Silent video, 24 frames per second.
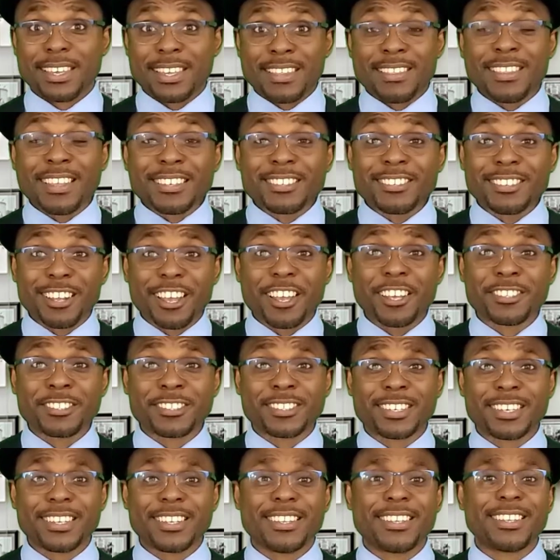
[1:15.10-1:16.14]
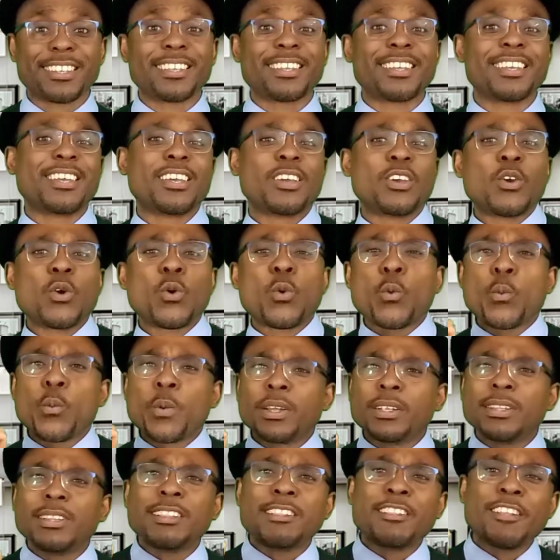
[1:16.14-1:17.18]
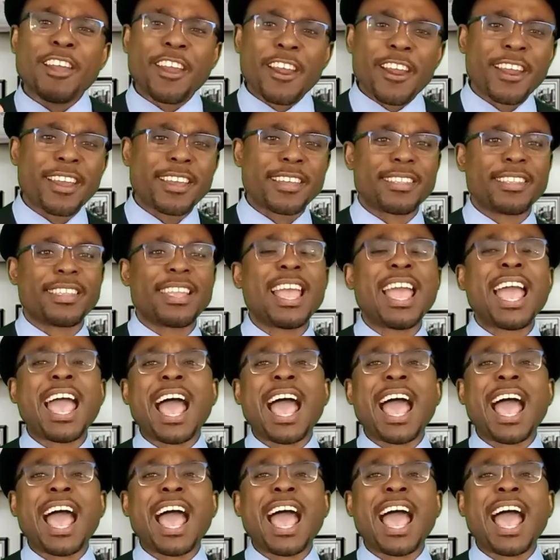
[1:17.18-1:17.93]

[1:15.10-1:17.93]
In this lesson, we'll learn